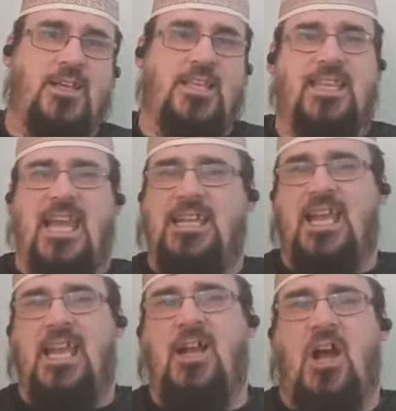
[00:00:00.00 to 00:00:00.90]
Their
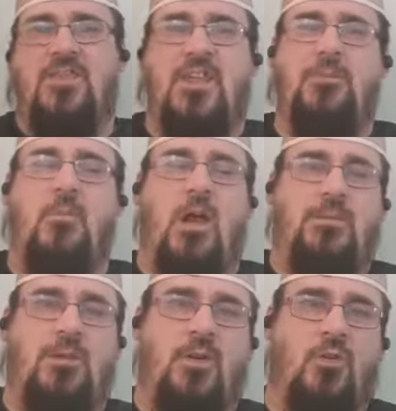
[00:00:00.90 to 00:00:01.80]
king, I think, might
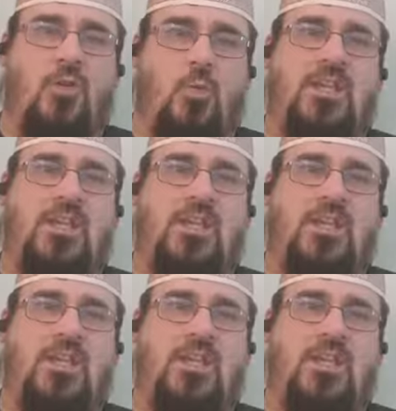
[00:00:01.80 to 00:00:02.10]
be a bit on the